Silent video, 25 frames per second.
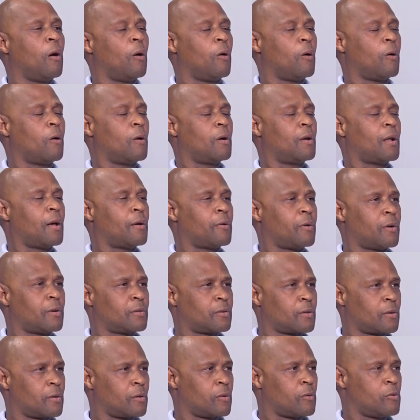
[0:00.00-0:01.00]
All I
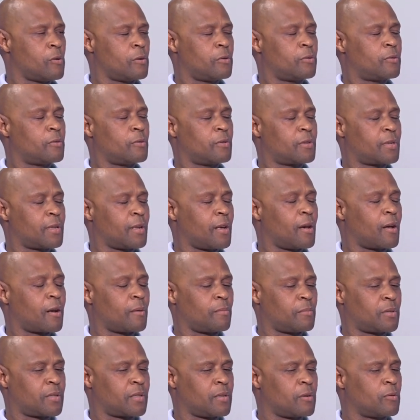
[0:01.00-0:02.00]
was going to say, and
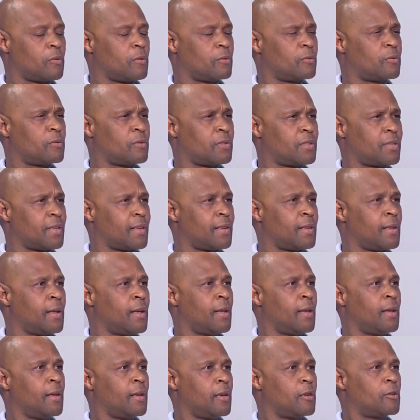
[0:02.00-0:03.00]
I'm still going to say,
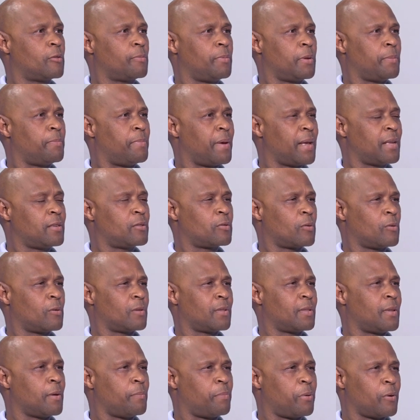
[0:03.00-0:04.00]
it will be based
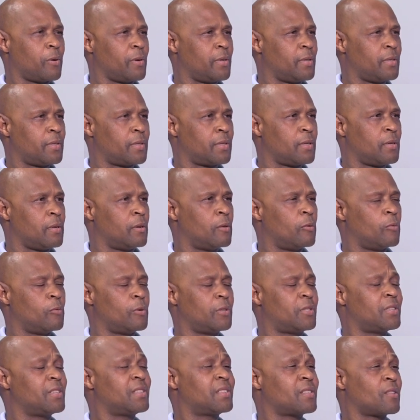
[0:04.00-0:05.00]
on the policy,
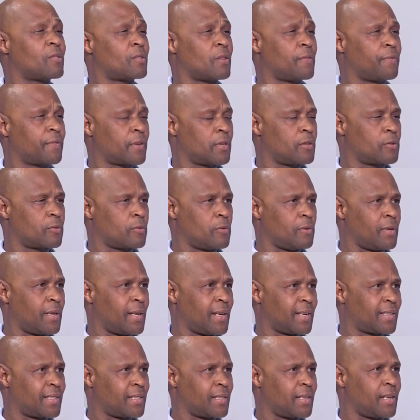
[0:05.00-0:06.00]
which is South African School
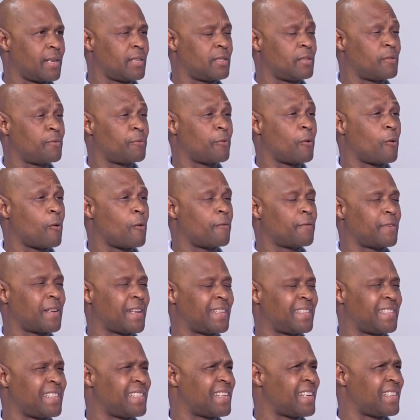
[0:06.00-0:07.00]
Act 84 of
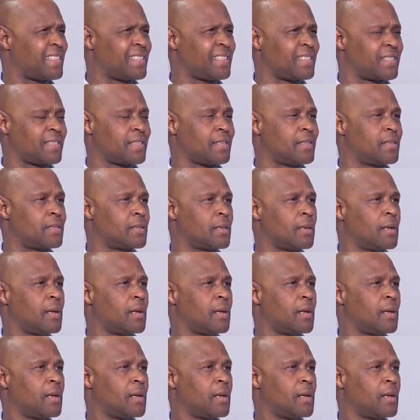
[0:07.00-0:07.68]
1996.